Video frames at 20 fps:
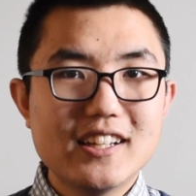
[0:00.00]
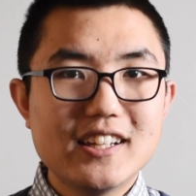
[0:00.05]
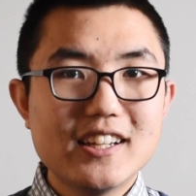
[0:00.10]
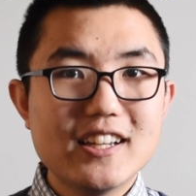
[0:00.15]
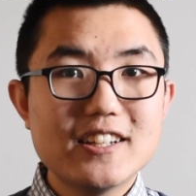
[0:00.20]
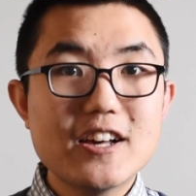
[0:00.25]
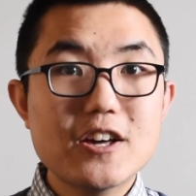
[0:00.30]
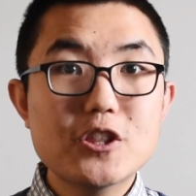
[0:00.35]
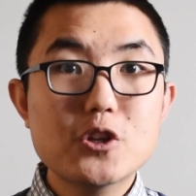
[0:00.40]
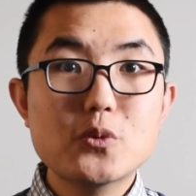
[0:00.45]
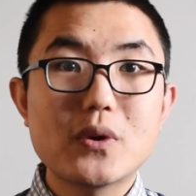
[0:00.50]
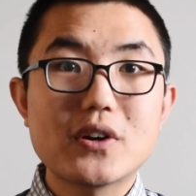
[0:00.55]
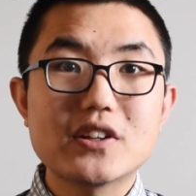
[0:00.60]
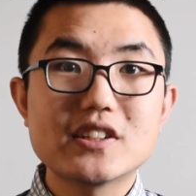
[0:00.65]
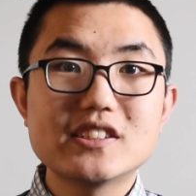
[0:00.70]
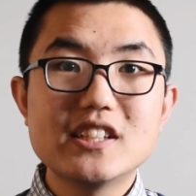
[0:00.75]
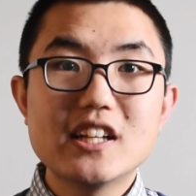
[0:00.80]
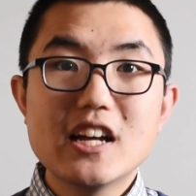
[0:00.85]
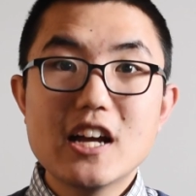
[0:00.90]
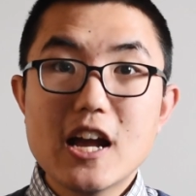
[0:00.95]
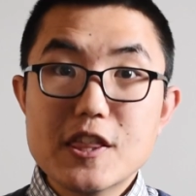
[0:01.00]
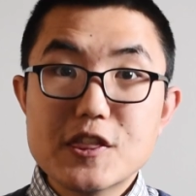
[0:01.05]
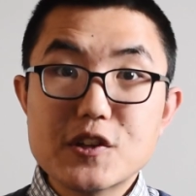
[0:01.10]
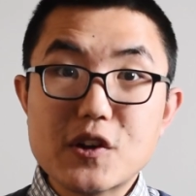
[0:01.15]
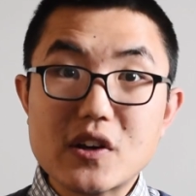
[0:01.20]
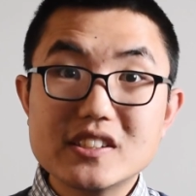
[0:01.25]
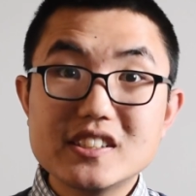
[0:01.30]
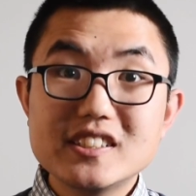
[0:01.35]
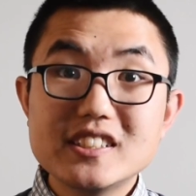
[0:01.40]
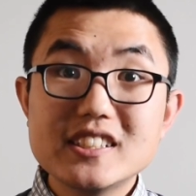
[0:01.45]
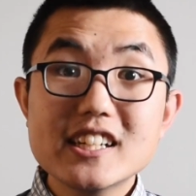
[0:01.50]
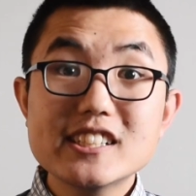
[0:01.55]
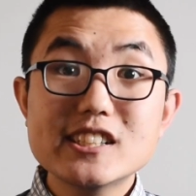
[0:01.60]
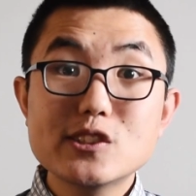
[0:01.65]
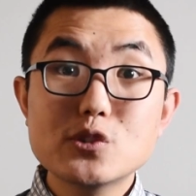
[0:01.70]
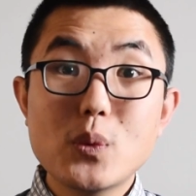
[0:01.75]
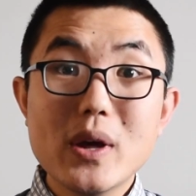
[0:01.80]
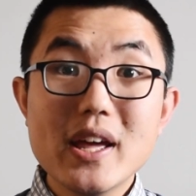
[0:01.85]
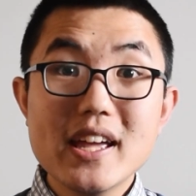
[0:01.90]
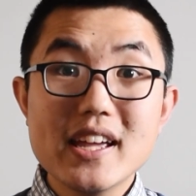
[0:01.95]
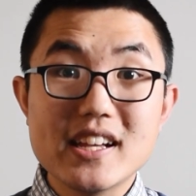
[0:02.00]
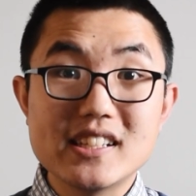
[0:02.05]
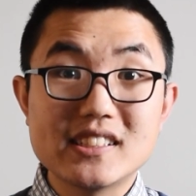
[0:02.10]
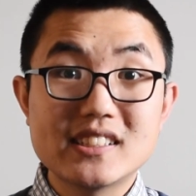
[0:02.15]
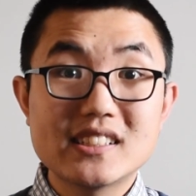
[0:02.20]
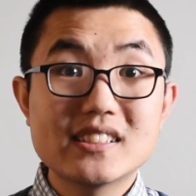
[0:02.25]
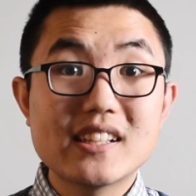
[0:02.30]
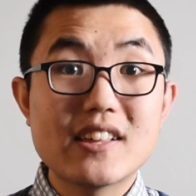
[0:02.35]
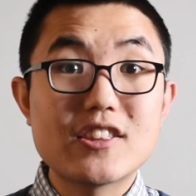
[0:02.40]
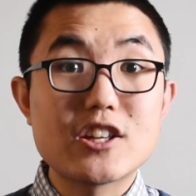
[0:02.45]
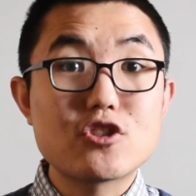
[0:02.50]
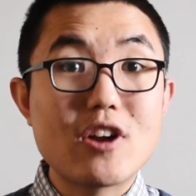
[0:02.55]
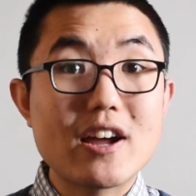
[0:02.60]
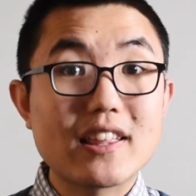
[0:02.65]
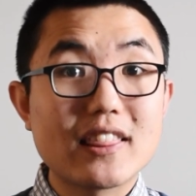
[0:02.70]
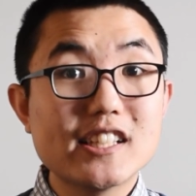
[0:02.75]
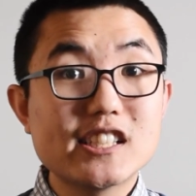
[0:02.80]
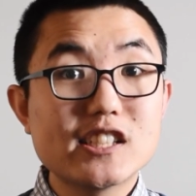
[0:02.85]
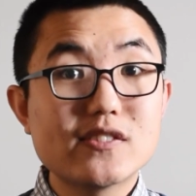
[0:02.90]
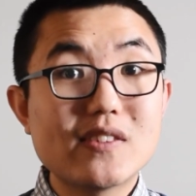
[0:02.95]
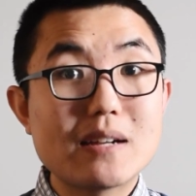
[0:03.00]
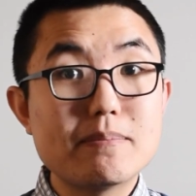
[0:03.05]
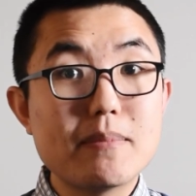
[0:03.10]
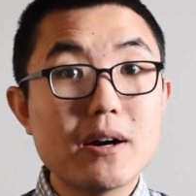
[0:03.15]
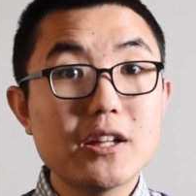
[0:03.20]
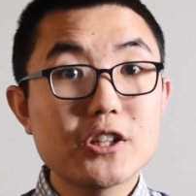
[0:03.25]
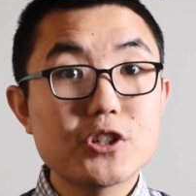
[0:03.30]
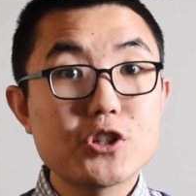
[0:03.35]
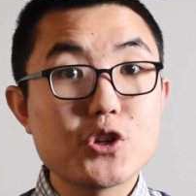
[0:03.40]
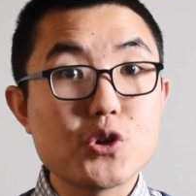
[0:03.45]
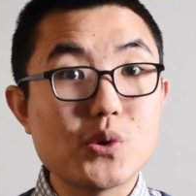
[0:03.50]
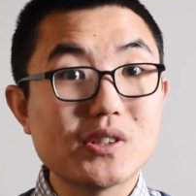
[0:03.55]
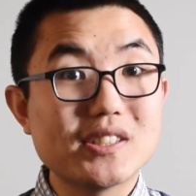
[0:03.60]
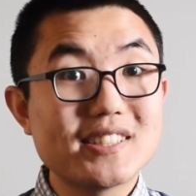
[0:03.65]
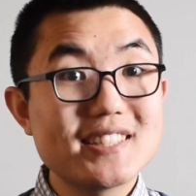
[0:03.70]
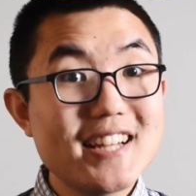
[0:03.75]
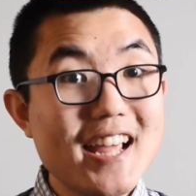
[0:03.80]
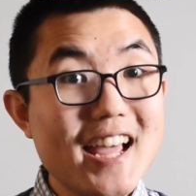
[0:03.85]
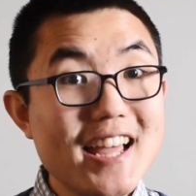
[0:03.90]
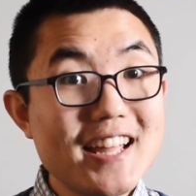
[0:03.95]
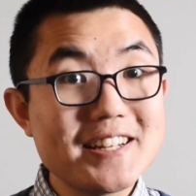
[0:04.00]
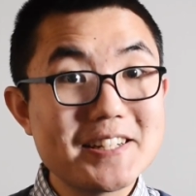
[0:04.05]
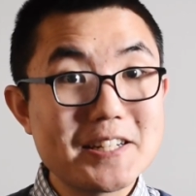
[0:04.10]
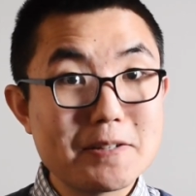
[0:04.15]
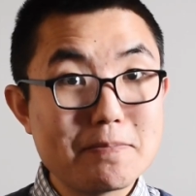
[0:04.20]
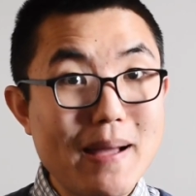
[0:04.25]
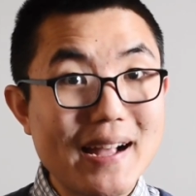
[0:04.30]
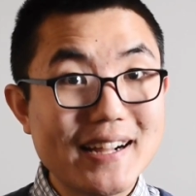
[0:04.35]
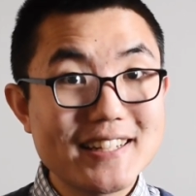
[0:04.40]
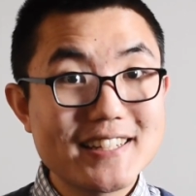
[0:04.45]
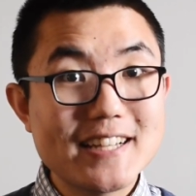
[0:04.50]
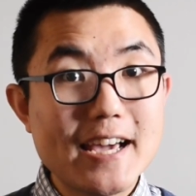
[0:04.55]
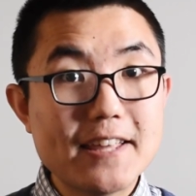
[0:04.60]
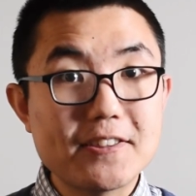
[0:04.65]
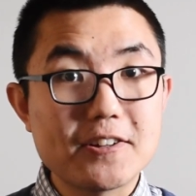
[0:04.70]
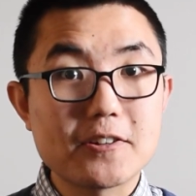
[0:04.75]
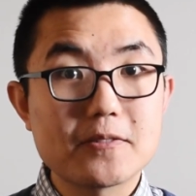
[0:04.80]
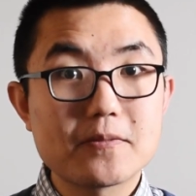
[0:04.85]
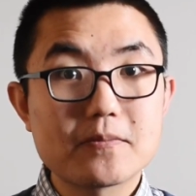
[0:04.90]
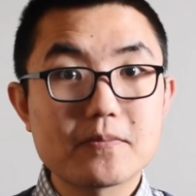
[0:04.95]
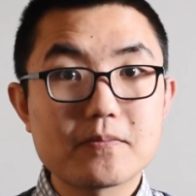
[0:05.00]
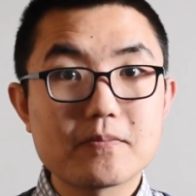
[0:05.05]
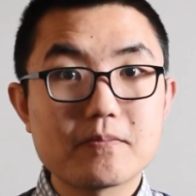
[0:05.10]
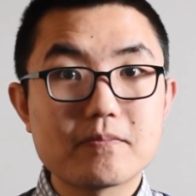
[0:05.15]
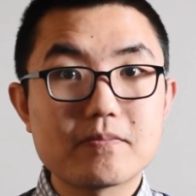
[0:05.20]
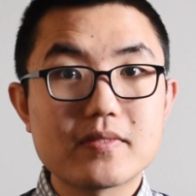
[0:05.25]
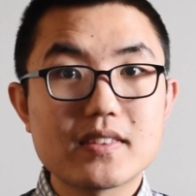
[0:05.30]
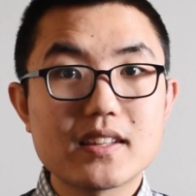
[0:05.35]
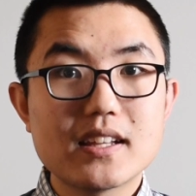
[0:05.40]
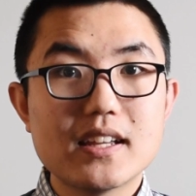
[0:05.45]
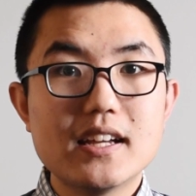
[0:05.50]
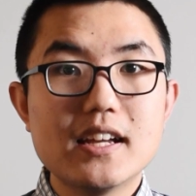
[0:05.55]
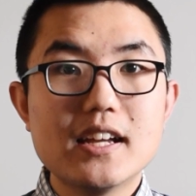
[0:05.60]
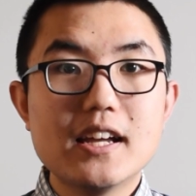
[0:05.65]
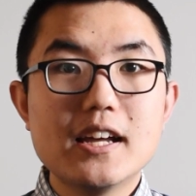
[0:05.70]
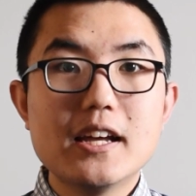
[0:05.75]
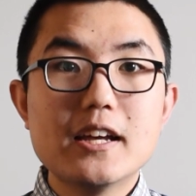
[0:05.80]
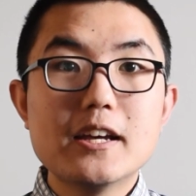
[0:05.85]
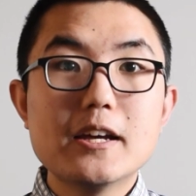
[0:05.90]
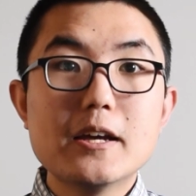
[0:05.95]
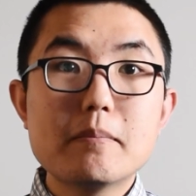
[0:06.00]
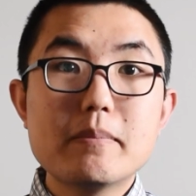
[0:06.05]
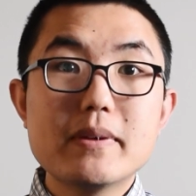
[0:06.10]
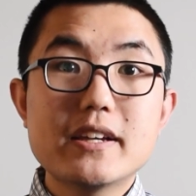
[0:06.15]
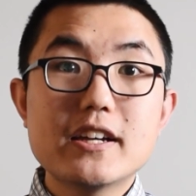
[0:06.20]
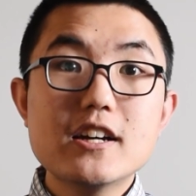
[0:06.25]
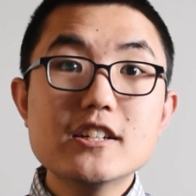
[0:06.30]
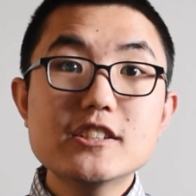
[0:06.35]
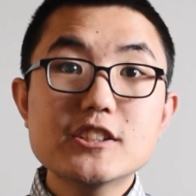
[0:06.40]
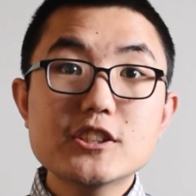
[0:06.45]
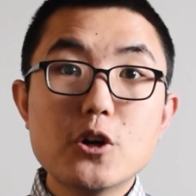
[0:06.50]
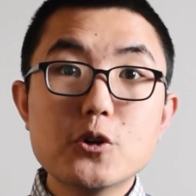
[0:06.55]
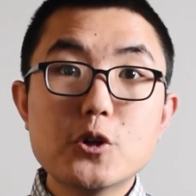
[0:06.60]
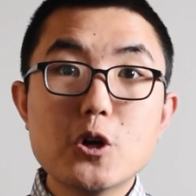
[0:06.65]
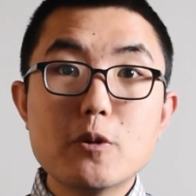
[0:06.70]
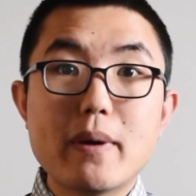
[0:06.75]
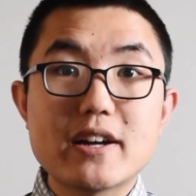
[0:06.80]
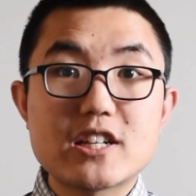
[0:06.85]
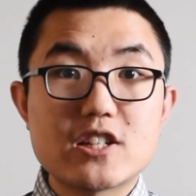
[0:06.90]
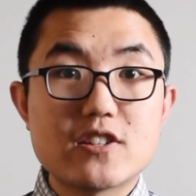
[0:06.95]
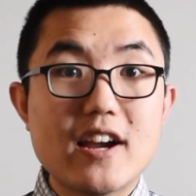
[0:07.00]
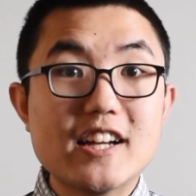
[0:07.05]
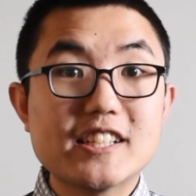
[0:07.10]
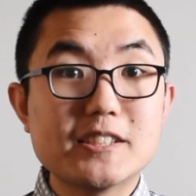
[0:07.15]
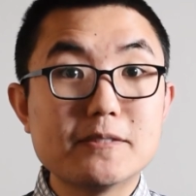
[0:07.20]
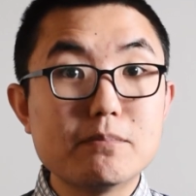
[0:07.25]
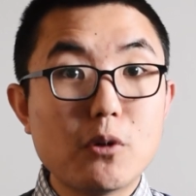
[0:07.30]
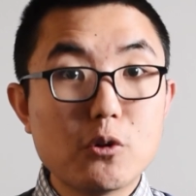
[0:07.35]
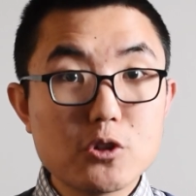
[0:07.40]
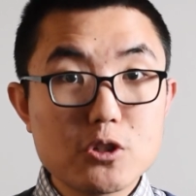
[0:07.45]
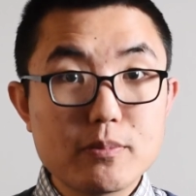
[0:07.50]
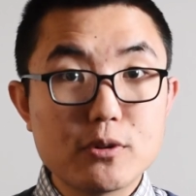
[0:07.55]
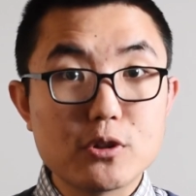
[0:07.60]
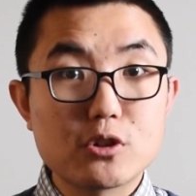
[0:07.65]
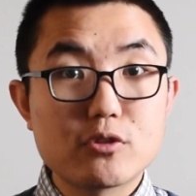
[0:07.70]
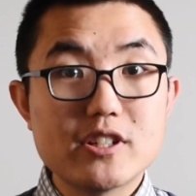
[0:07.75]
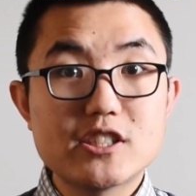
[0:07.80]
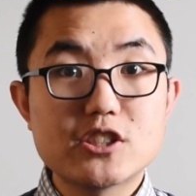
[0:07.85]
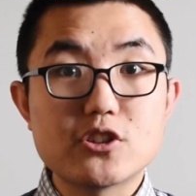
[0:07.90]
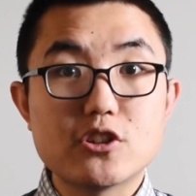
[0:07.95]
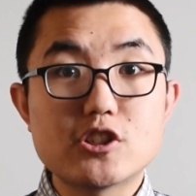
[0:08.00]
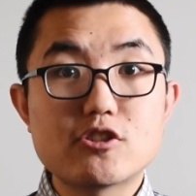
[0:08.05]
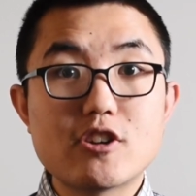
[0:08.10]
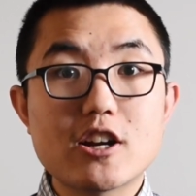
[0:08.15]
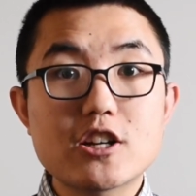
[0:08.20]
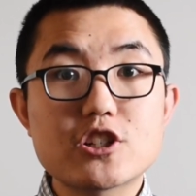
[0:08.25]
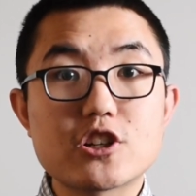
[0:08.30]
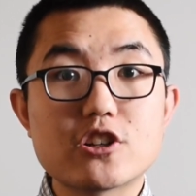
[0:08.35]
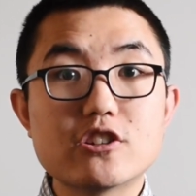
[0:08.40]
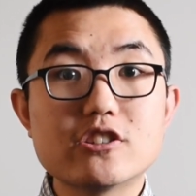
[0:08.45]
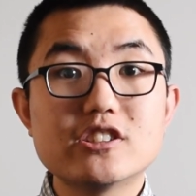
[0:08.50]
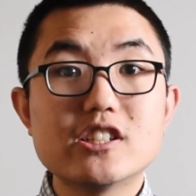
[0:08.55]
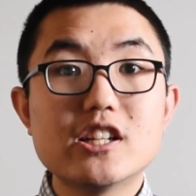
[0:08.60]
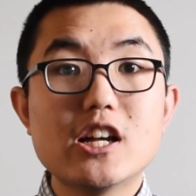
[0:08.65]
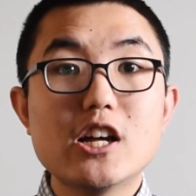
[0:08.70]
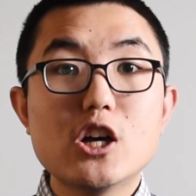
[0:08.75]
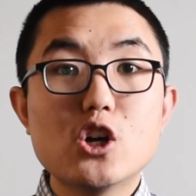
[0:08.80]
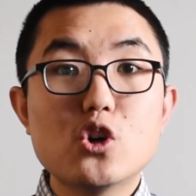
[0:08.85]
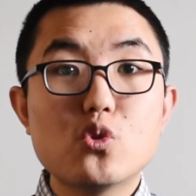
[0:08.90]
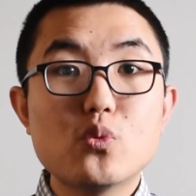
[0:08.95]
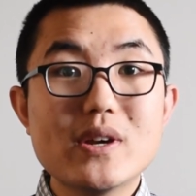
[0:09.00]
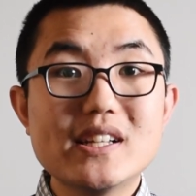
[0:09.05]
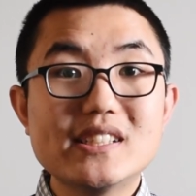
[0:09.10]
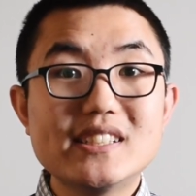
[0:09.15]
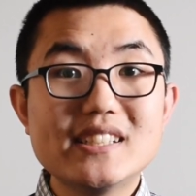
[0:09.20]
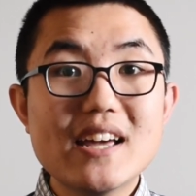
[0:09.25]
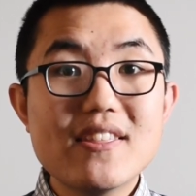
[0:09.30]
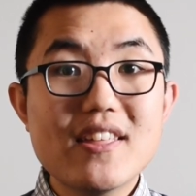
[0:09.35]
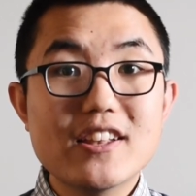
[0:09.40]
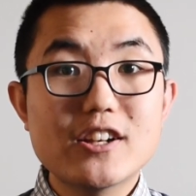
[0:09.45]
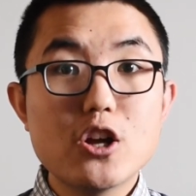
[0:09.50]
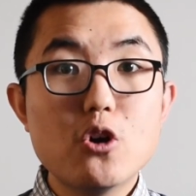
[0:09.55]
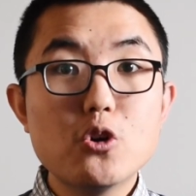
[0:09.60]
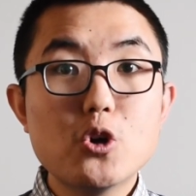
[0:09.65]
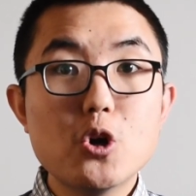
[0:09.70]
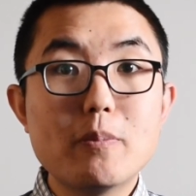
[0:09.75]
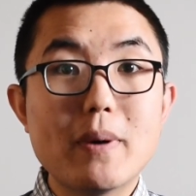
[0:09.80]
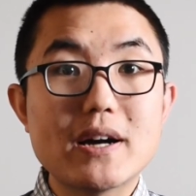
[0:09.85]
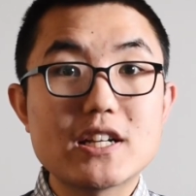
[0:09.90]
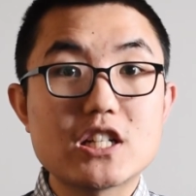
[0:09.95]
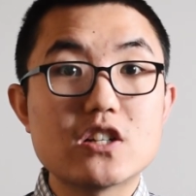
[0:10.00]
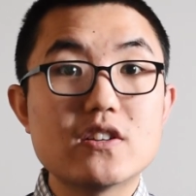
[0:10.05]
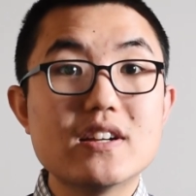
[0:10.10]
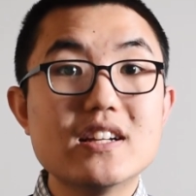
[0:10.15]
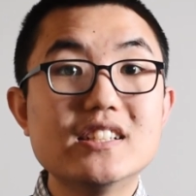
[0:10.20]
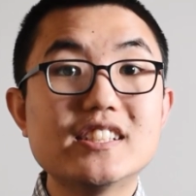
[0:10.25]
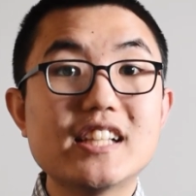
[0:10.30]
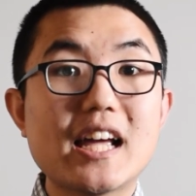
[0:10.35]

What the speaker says: In other words, there are 6 ways that the triglyceride molecules tend to pack together. Because cocoa butter has multiple crystal structures, we say that cocoa butter is